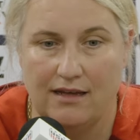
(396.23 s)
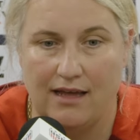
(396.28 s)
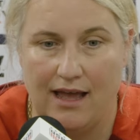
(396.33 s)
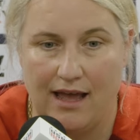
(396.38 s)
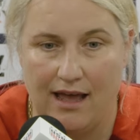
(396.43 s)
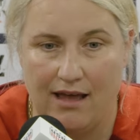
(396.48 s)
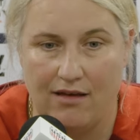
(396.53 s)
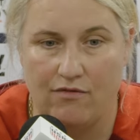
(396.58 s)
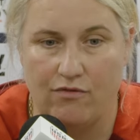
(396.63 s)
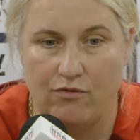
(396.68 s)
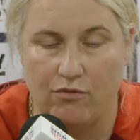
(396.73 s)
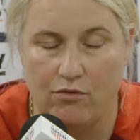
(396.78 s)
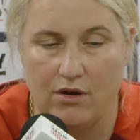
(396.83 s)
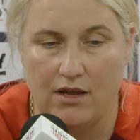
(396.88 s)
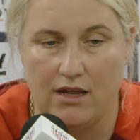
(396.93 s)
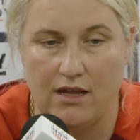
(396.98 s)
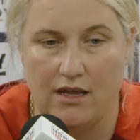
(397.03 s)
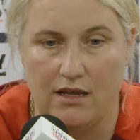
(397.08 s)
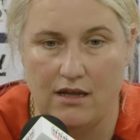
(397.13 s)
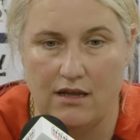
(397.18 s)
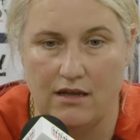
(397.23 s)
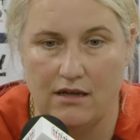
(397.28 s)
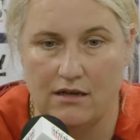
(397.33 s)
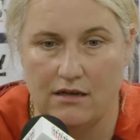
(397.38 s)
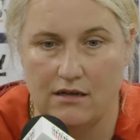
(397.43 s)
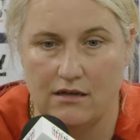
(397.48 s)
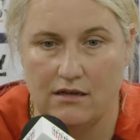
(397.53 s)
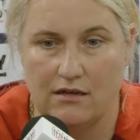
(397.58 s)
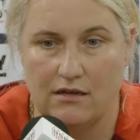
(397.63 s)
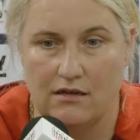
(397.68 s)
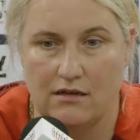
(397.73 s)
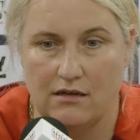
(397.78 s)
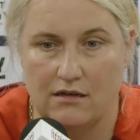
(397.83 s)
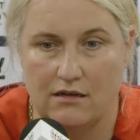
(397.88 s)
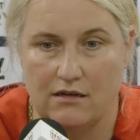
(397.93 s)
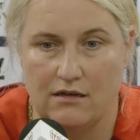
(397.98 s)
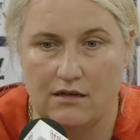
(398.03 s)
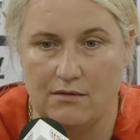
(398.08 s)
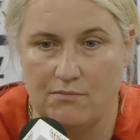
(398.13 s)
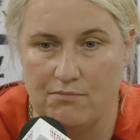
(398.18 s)
Have we
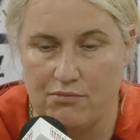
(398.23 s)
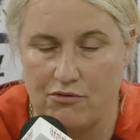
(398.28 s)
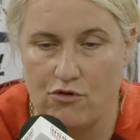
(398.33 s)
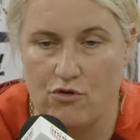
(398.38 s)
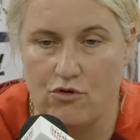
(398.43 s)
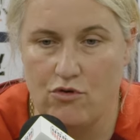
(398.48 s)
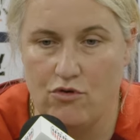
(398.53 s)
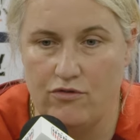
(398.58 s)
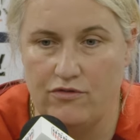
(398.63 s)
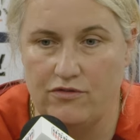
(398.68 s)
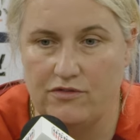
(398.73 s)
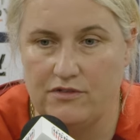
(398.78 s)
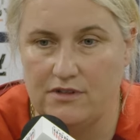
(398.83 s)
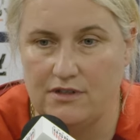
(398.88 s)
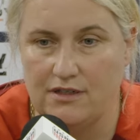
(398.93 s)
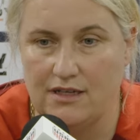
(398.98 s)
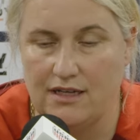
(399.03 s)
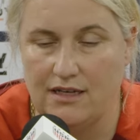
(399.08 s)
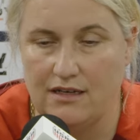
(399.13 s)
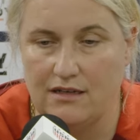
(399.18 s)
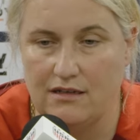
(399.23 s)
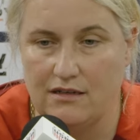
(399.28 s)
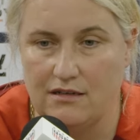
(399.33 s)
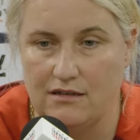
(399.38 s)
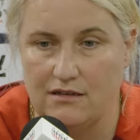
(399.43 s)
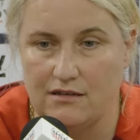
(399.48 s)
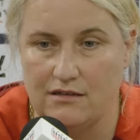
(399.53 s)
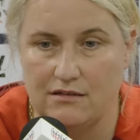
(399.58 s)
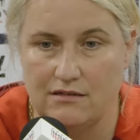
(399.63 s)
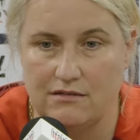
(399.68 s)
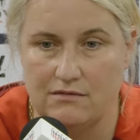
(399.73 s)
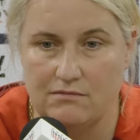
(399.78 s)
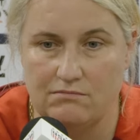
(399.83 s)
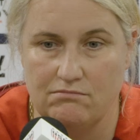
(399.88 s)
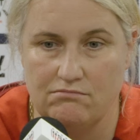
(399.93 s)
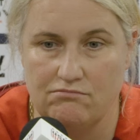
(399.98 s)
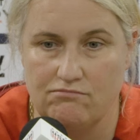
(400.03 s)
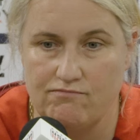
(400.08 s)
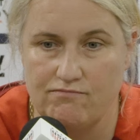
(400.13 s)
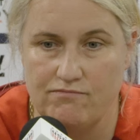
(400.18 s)
improved in,
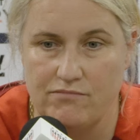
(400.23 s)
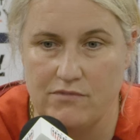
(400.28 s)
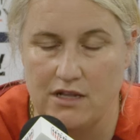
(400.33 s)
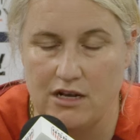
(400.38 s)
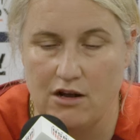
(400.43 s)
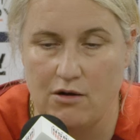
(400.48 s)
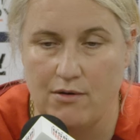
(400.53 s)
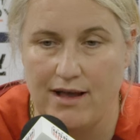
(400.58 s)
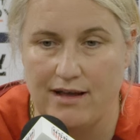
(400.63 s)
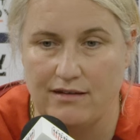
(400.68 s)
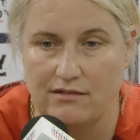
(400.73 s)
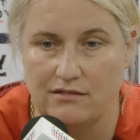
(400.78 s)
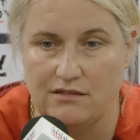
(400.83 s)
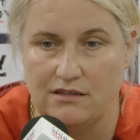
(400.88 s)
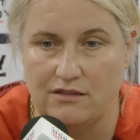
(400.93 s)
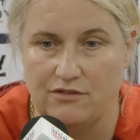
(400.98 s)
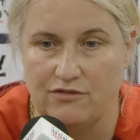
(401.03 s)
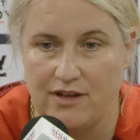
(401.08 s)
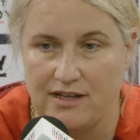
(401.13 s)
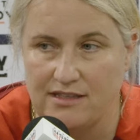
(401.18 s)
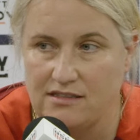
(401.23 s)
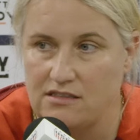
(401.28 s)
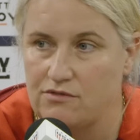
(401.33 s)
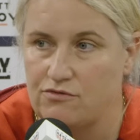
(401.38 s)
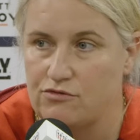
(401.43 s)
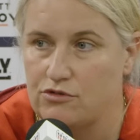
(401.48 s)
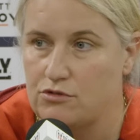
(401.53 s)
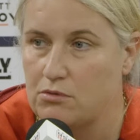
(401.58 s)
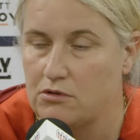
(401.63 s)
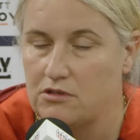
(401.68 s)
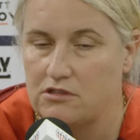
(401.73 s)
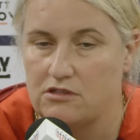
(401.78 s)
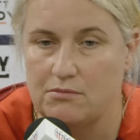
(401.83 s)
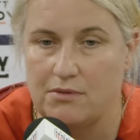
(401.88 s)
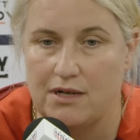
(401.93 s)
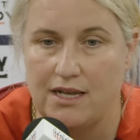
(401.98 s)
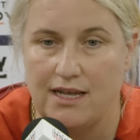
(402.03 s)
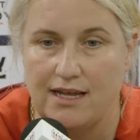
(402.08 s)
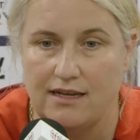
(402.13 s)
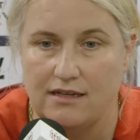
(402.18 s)
you know, our defensive
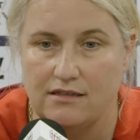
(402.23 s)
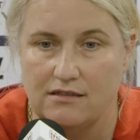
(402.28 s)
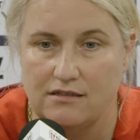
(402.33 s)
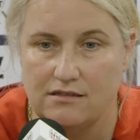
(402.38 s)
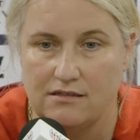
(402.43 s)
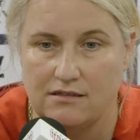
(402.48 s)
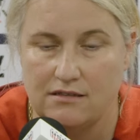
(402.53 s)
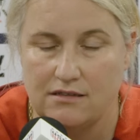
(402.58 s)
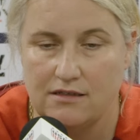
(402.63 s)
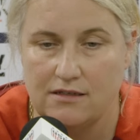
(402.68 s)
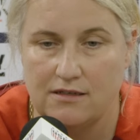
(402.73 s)
responsibilities?